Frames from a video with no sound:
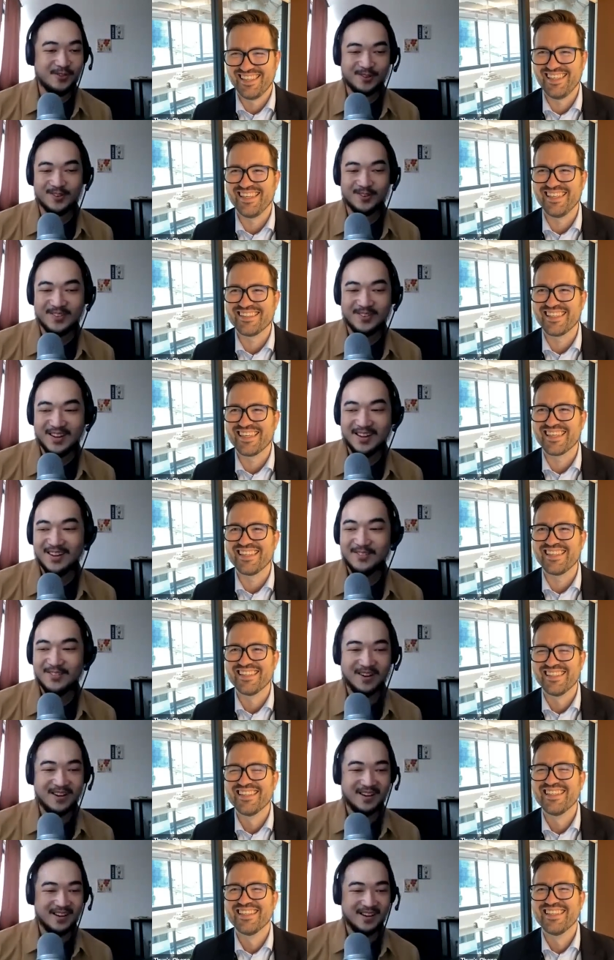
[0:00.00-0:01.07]
Speaker 1: fu
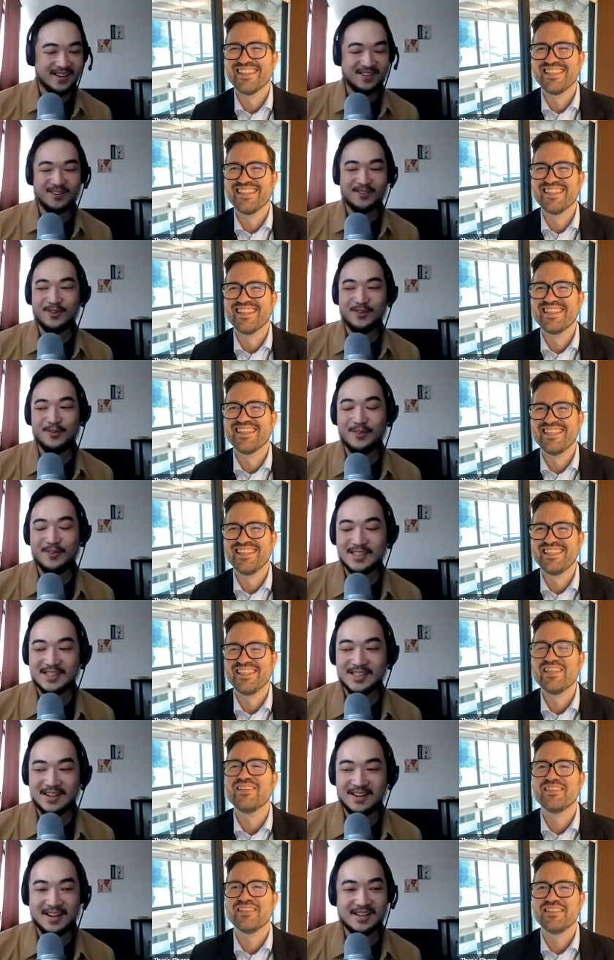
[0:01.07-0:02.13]
uh, kung fu movie
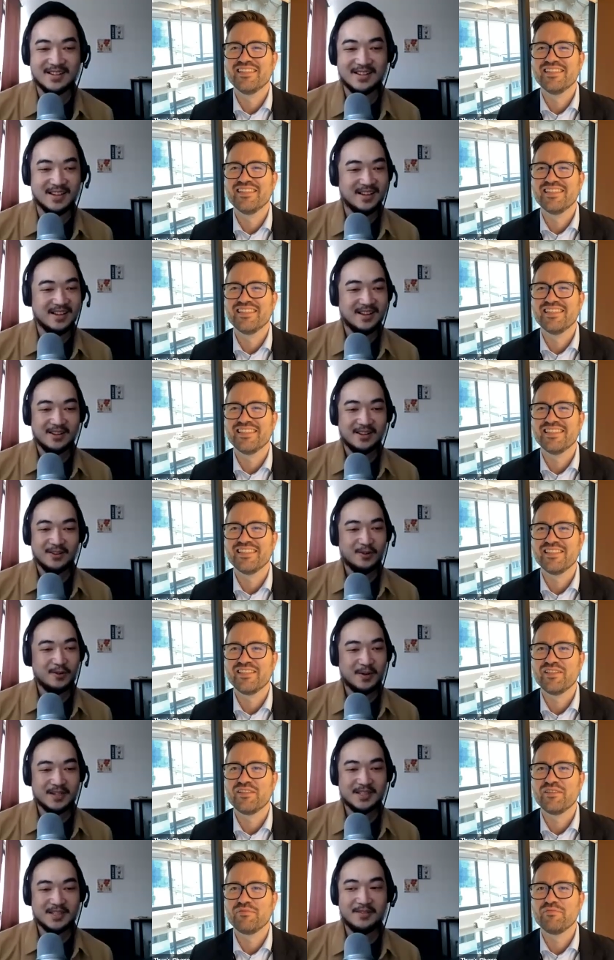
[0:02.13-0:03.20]
star. And Uma
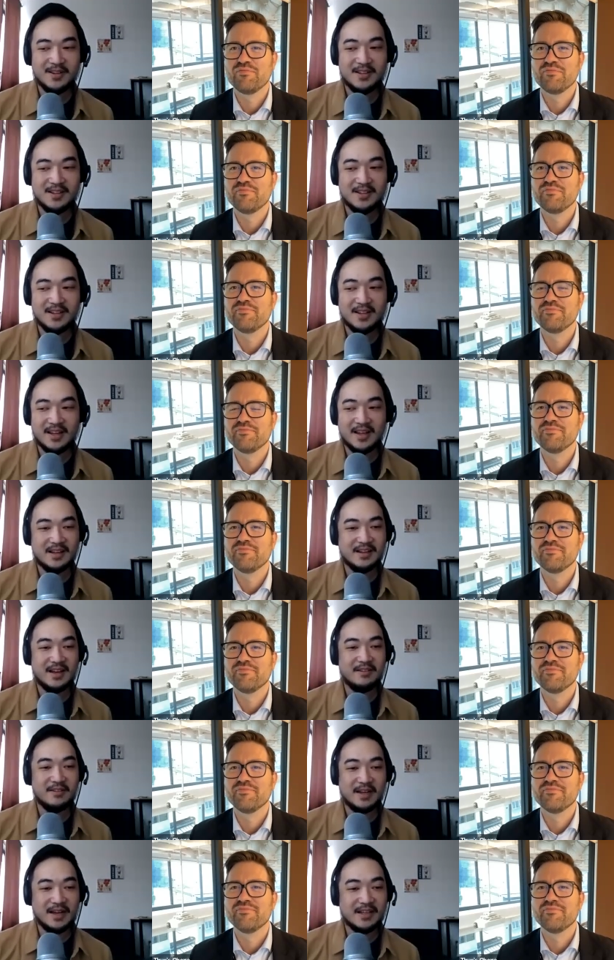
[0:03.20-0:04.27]
Thurman and I
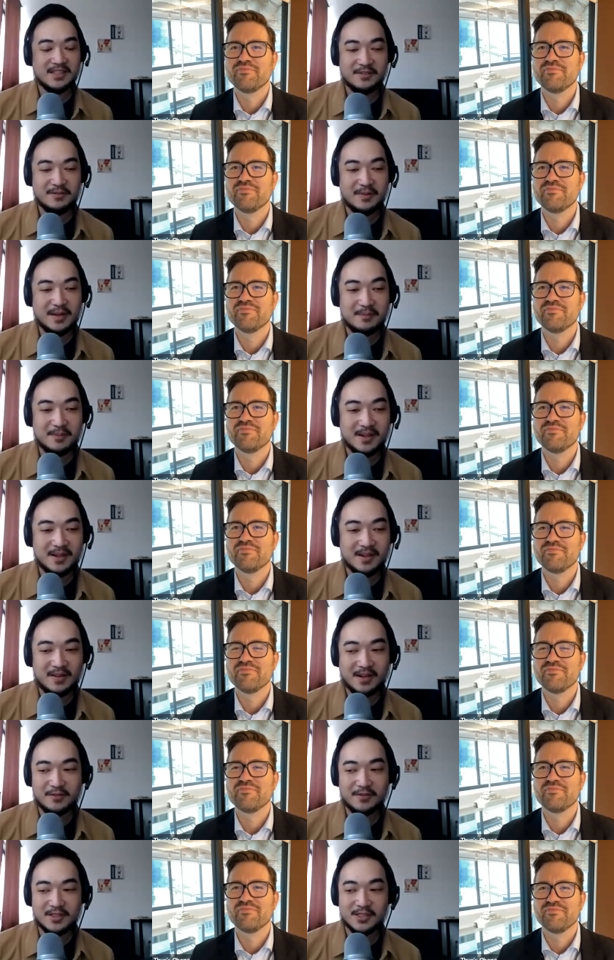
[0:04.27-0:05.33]
I still remember one
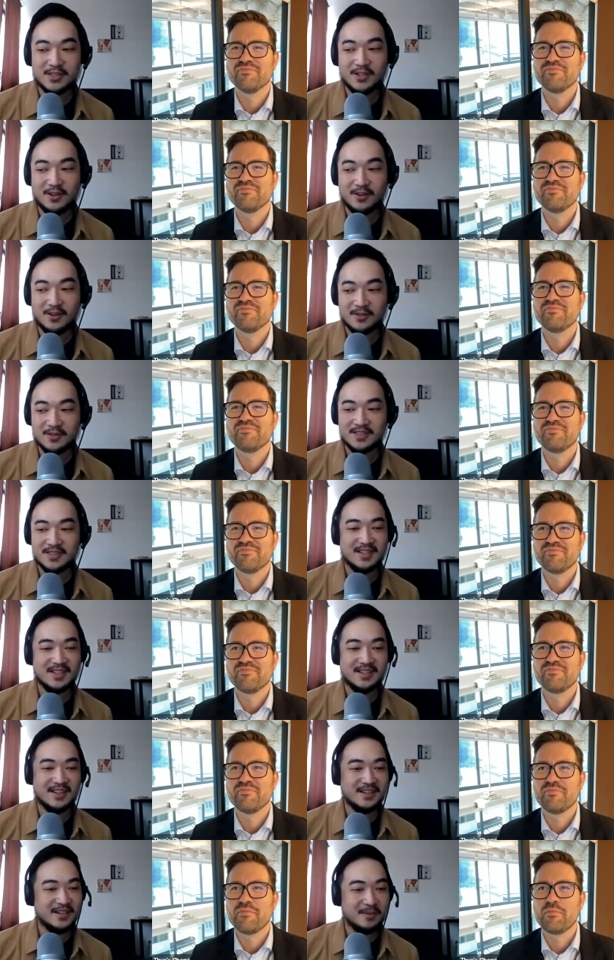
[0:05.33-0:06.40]
of the songs in,
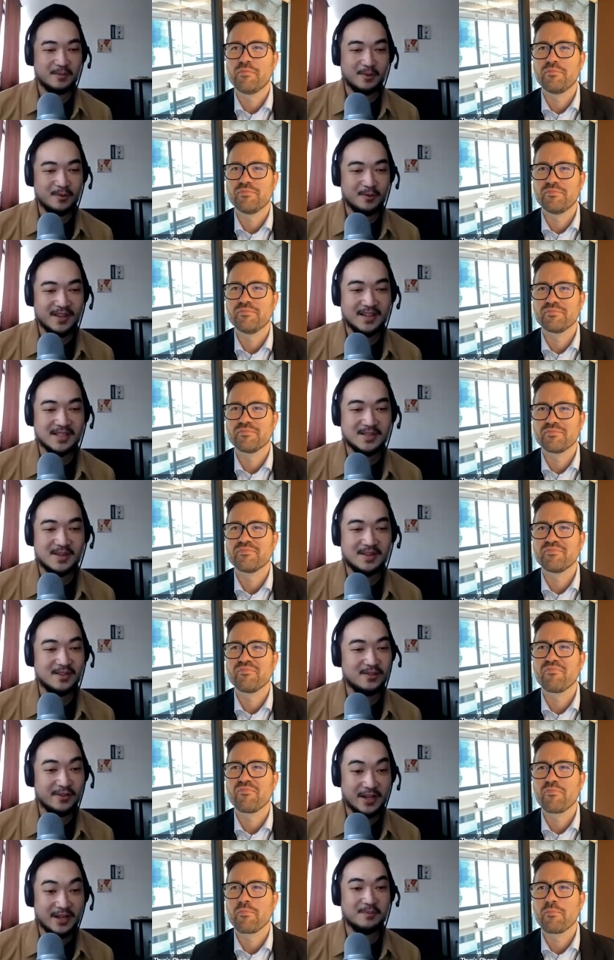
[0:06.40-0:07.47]
in the movie as well.
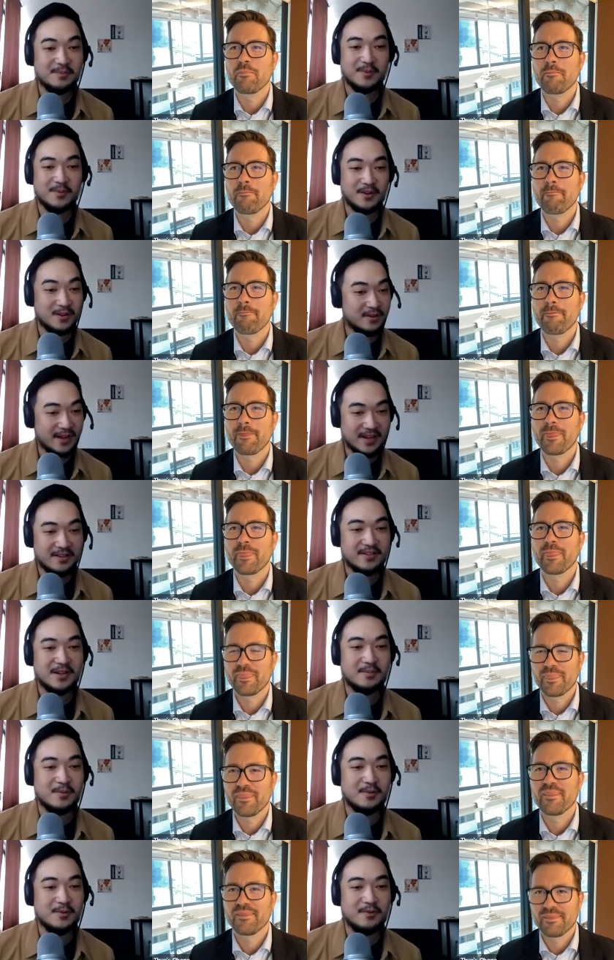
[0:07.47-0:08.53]
Great great great
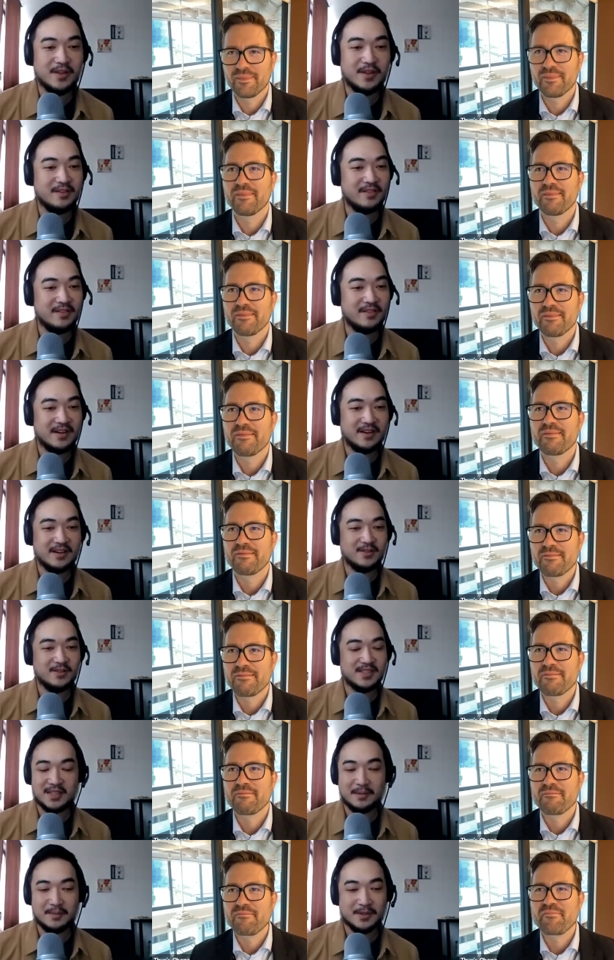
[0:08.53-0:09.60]
movie, a very good
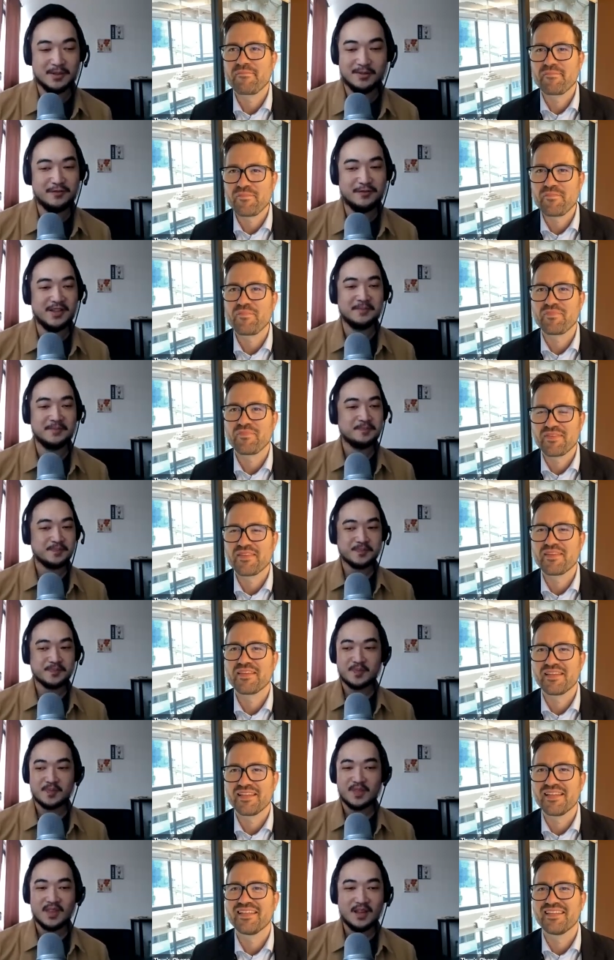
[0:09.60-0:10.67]
cinematography.
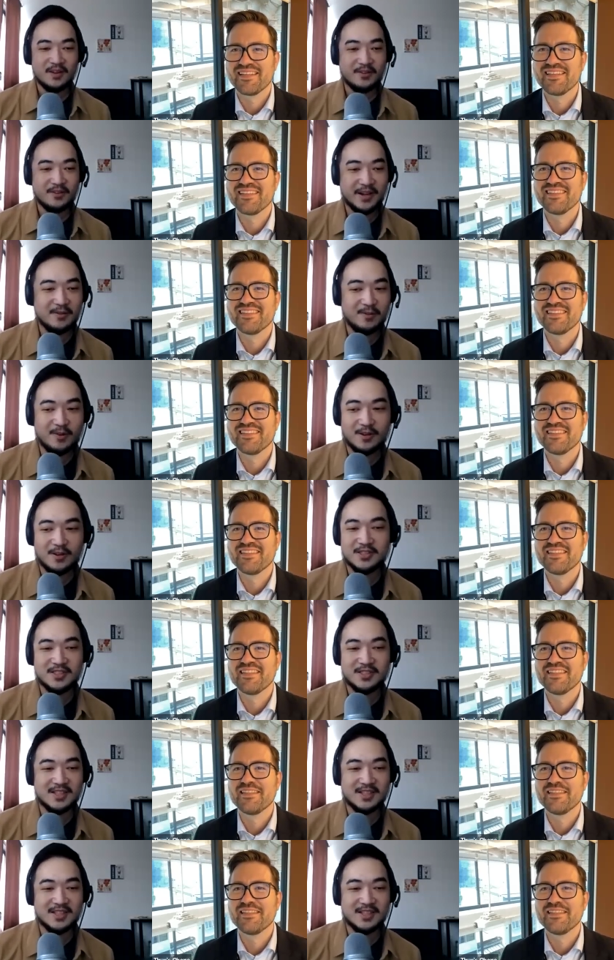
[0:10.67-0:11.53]
Great watch.